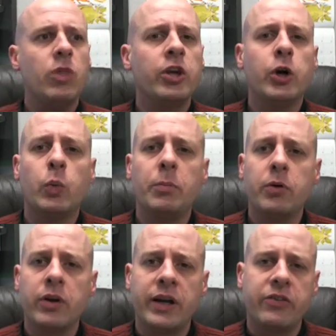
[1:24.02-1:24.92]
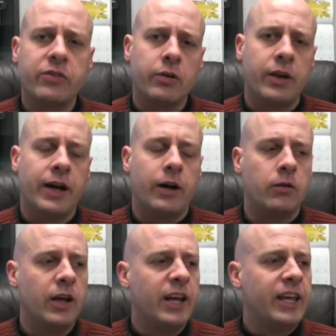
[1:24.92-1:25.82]
when Bill Gates started
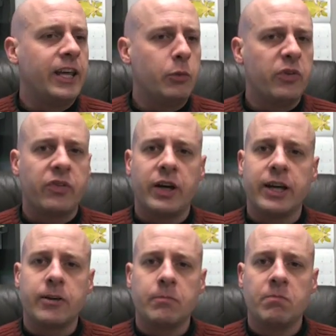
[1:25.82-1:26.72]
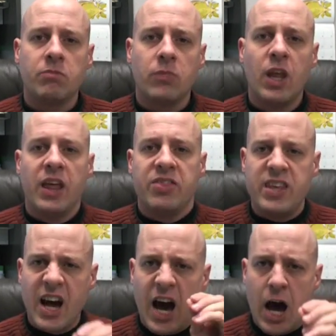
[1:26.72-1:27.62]
out, he was like,
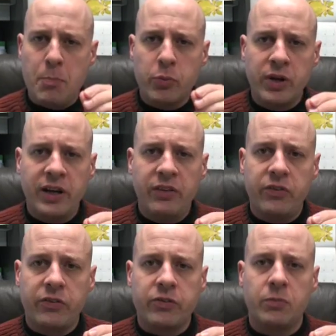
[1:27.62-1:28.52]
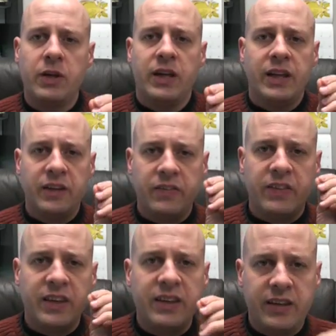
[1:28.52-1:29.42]
the operating system is
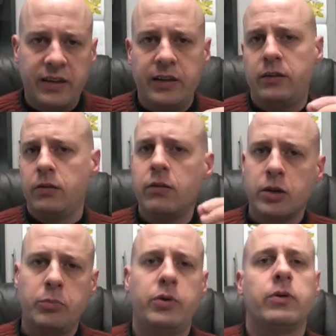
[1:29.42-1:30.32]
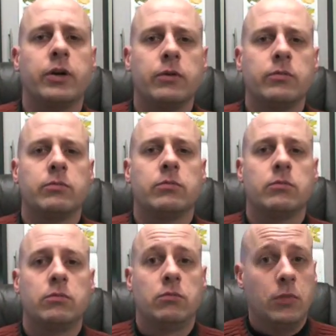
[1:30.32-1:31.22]
the key to the computer.
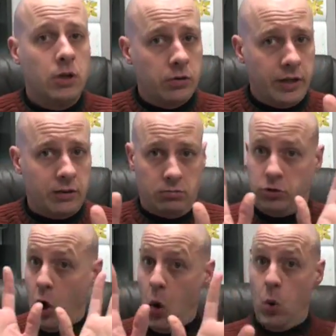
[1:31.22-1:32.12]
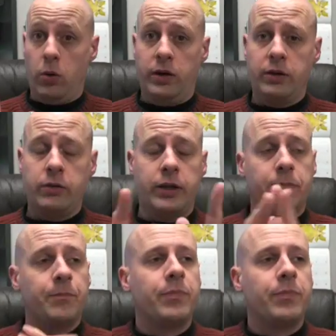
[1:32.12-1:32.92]
Agreed. Totally agree.